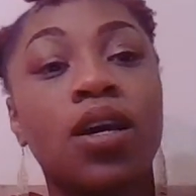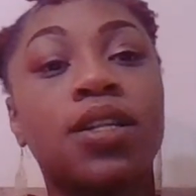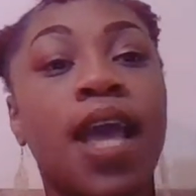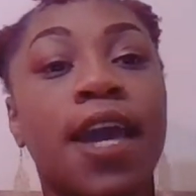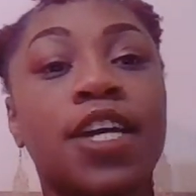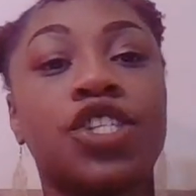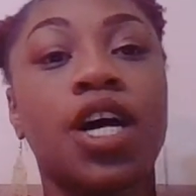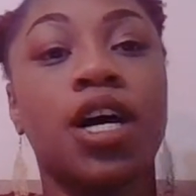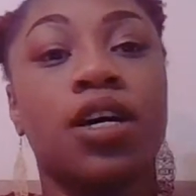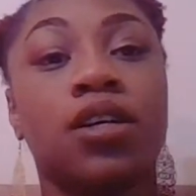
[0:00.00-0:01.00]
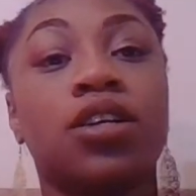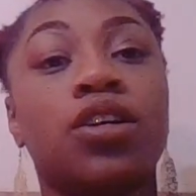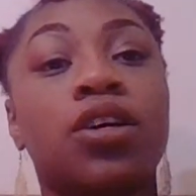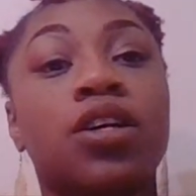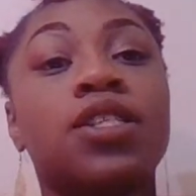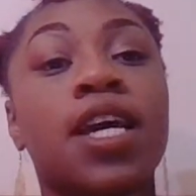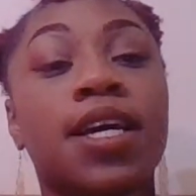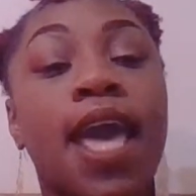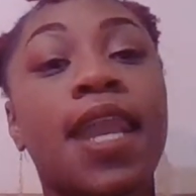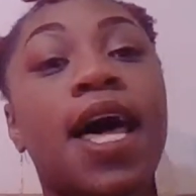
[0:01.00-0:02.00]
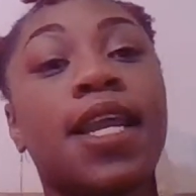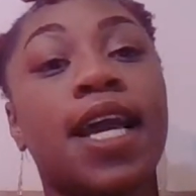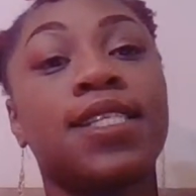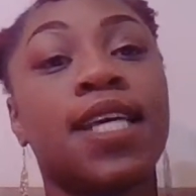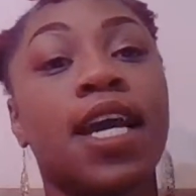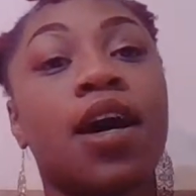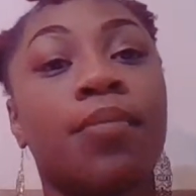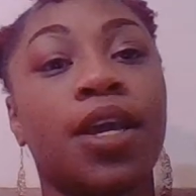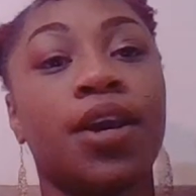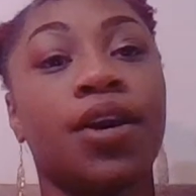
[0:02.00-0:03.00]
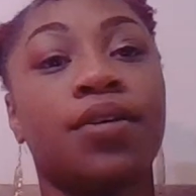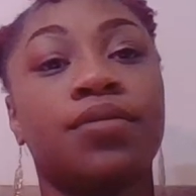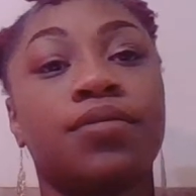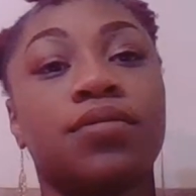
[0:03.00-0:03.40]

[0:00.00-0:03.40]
Deja, tell Kaylani I said come here.